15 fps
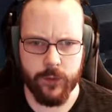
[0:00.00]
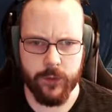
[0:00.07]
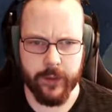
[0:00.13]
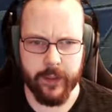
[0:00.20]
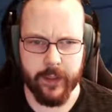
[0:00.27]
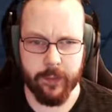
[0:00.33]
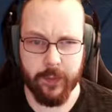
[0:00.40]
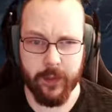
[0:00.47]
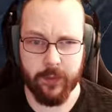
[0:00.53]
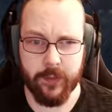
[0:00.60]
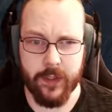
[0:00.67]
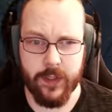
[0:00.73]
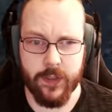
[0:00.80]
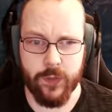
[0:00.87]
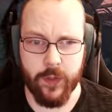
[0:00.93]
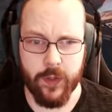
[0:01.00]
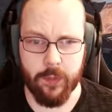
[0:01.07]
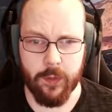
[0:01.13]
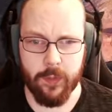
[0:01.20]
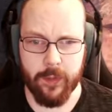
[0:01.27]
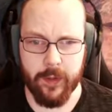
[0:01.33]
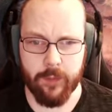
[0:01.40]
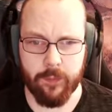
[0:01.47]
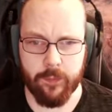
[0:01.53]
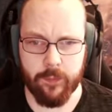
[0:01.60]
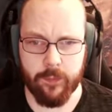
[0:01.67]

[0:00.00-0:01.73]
a little bit of this way, maybe.